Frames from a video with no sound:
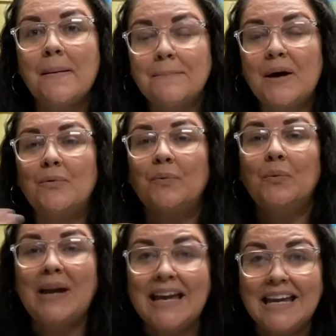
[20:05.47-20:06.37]
But
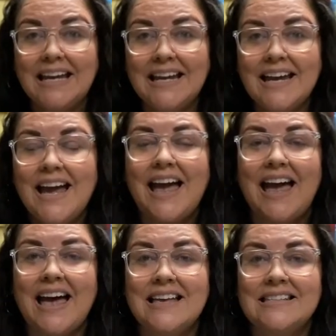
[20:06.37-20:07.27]
we,
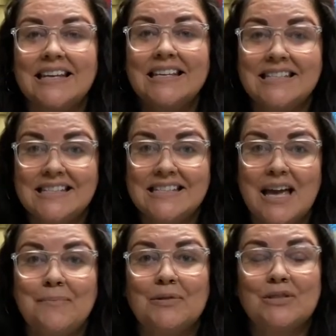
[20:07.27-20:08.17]
as his
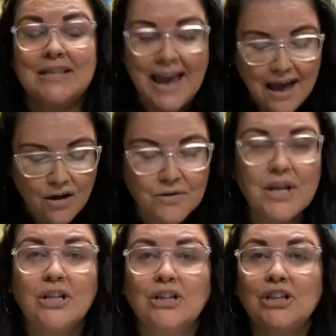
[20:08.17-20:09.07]
disciples now,
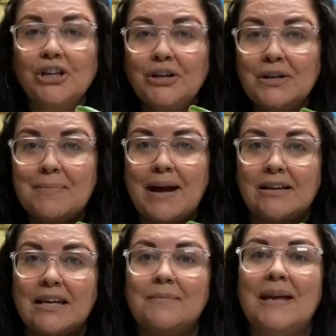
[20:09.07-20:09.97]
learn
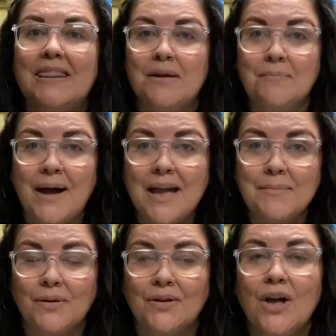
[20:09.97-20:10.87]
about him in the
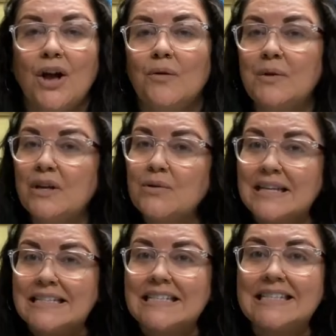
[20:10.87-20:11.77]
Bible, and we don't
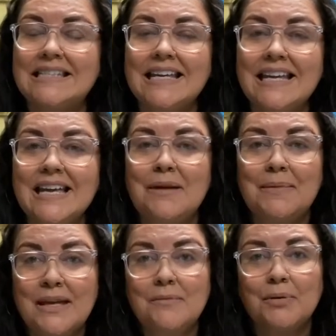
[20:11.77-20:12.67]
get to see him
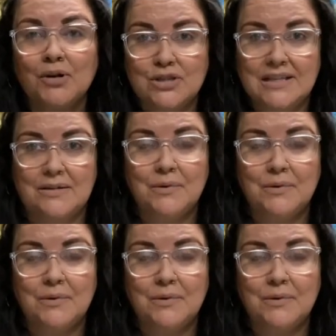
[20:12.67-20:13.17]
in person.